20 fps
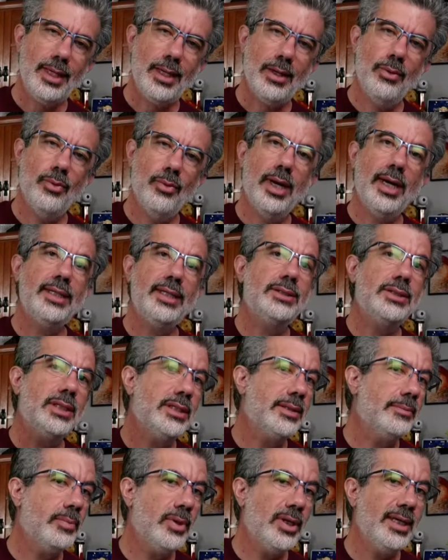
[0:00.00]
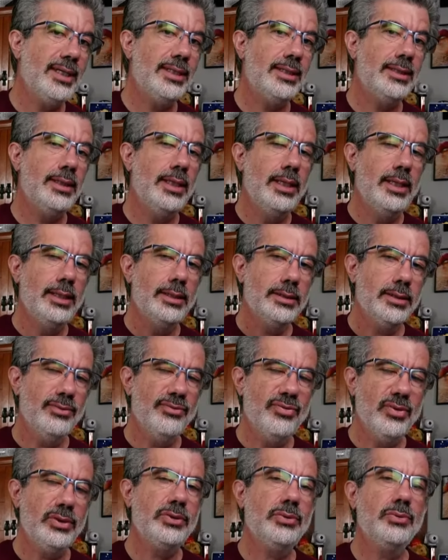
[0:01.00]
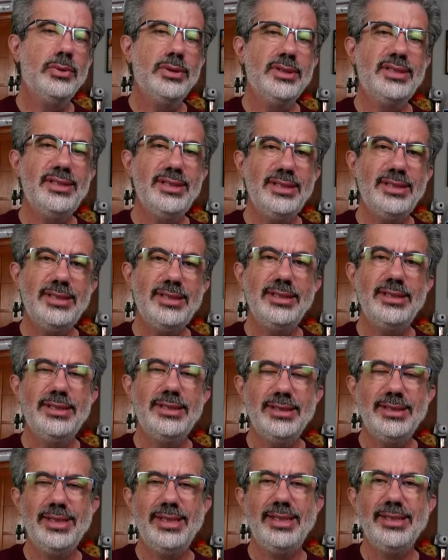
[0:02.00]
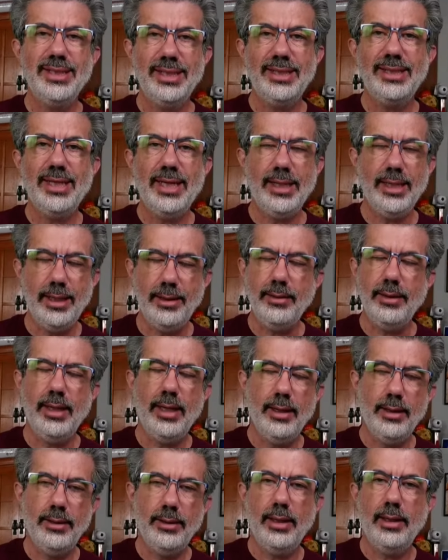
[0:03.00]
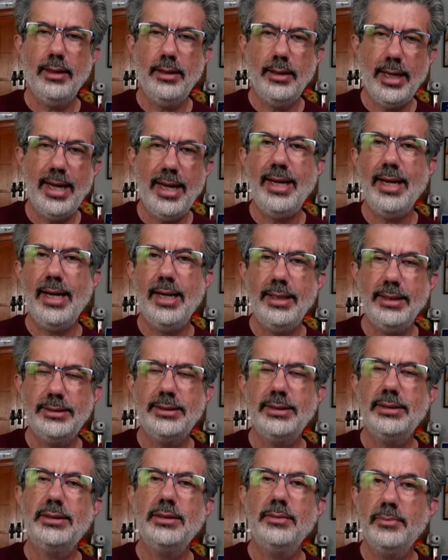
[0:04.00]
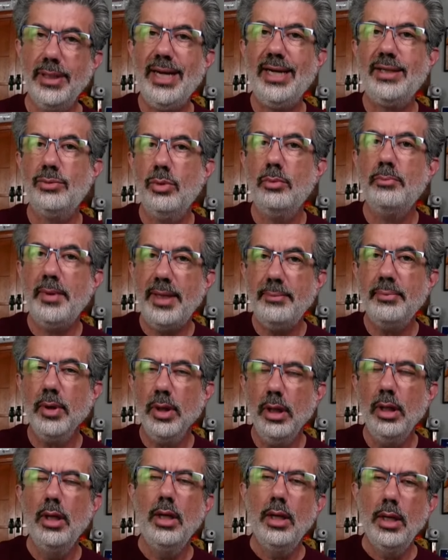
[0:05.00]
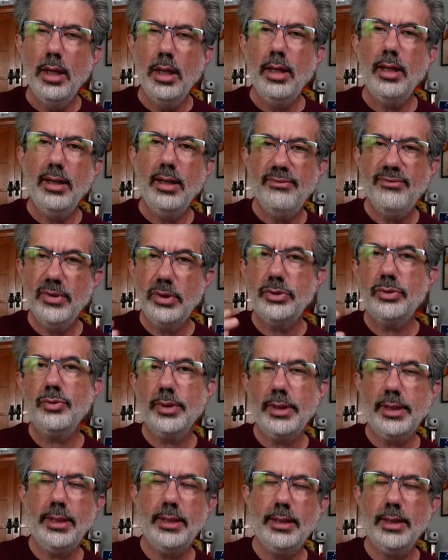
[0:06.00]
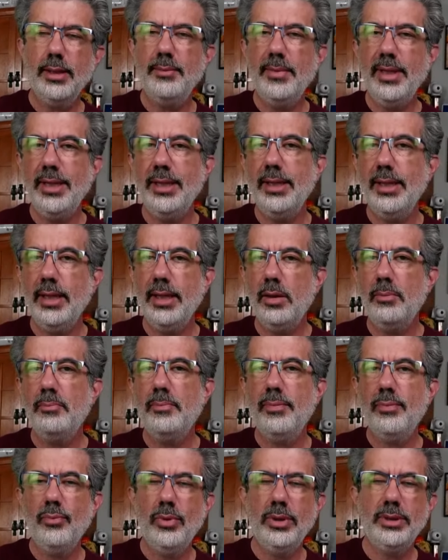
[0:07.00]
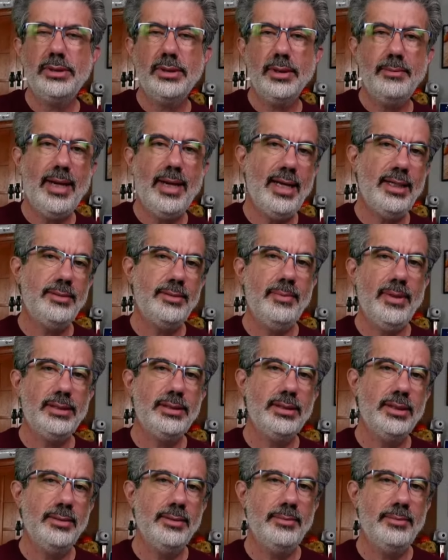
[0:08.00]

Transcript: where I can start to bring in some virtual assistants and things like that, like not AI assistants, but actual people virtually to come in and help with some aspects of the